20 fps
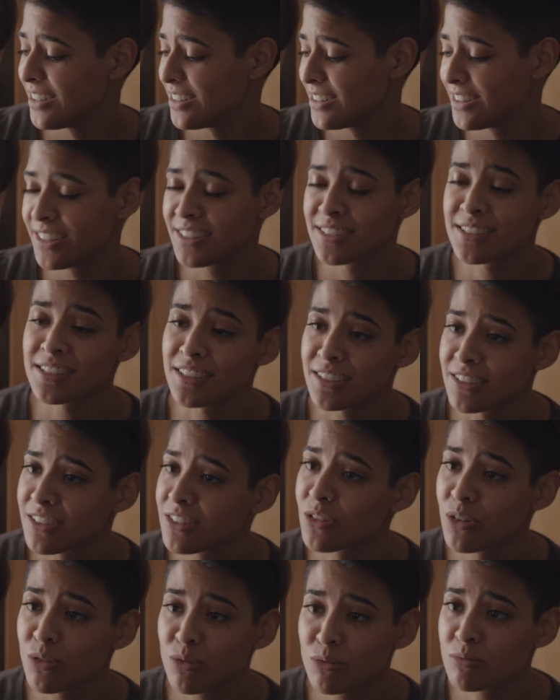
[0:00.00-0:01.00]

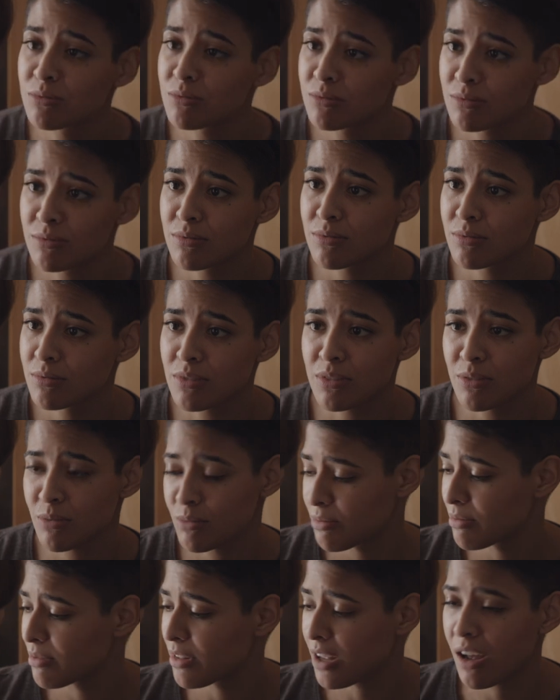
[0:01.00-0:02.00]
Listen, don't.
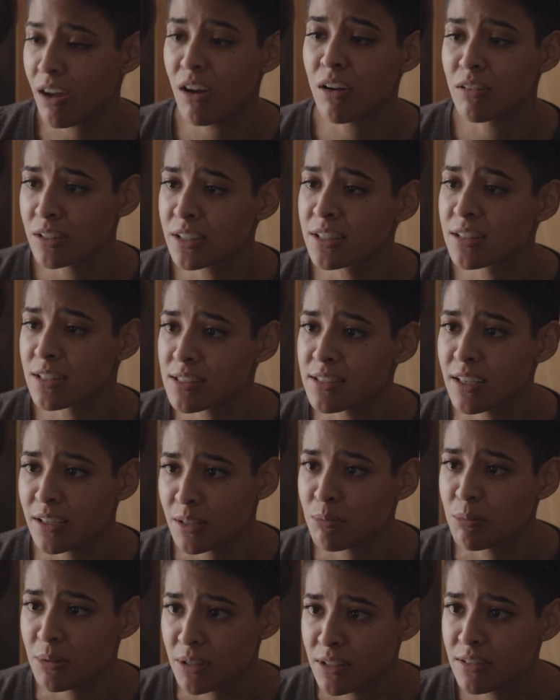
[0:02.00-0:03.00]
I'll eat the
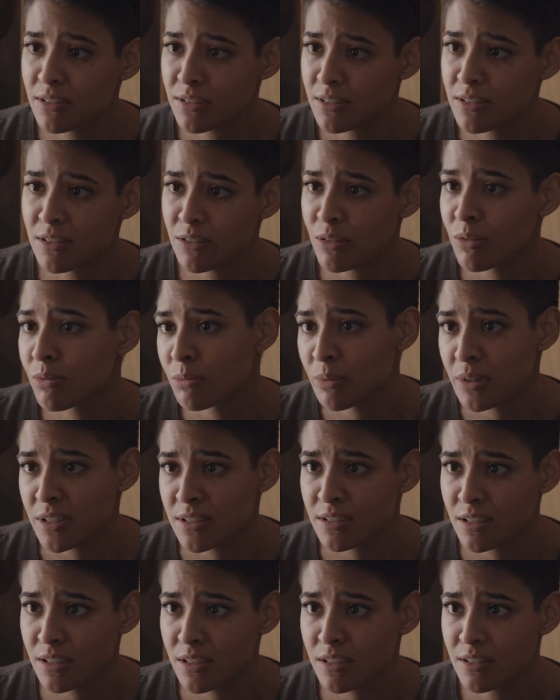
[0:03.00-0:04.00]
second piece. Don't
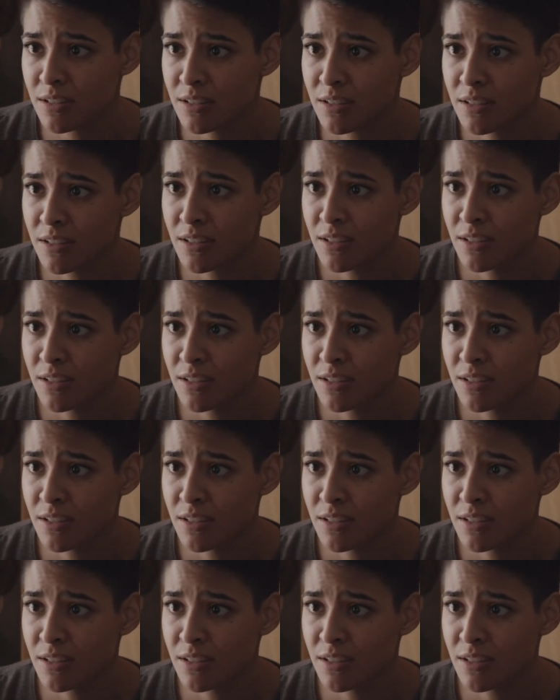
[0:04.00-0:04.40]
waste it.